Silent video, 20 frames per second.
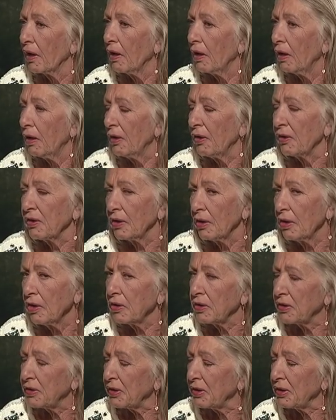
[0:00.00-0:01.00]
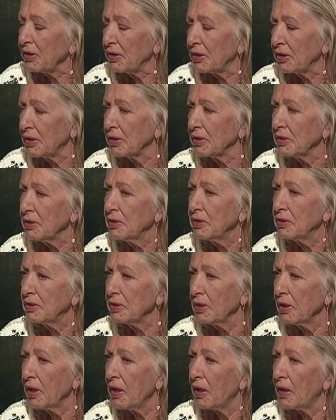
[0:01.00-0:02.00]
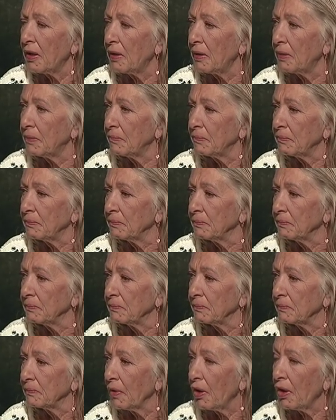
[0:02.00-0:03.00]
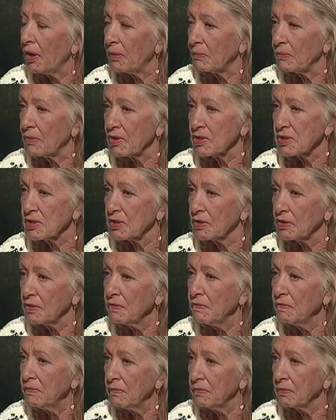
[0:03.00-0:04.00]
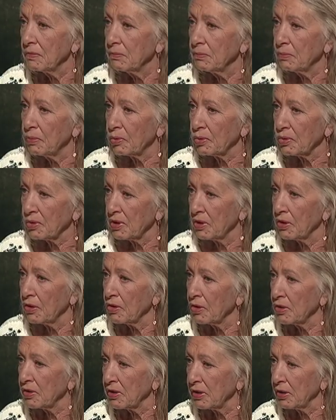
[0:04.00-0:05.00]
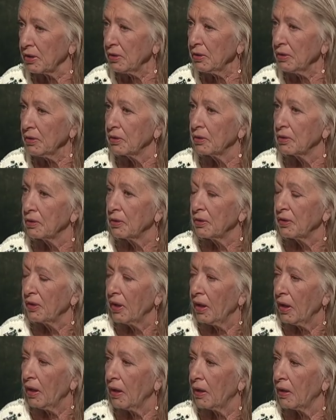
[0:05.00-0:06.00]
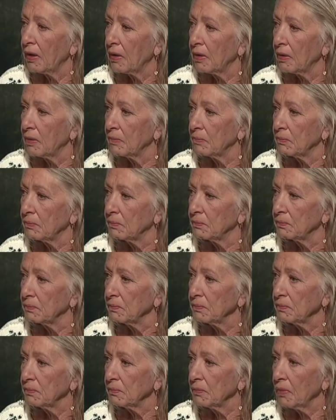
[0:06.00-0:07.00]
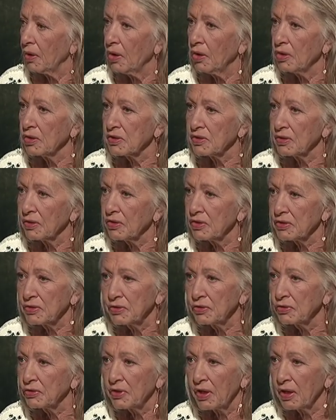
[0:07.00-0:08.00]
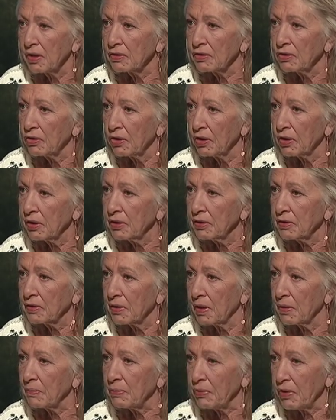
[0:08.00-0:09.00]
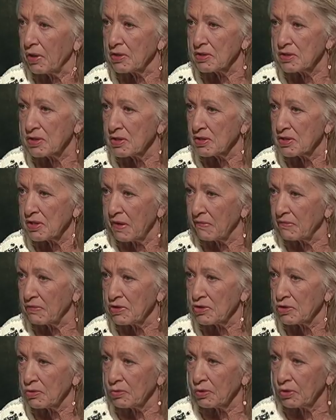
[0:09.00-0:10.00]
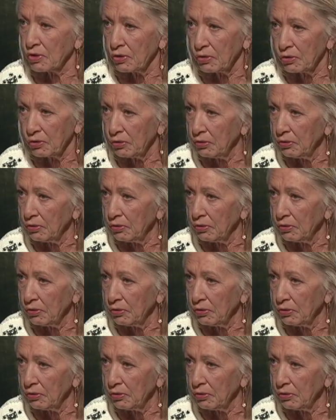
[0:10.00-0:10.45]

I, I think it is. Um, I myself booked the idea. Um, I, I still don't like that process having to occur.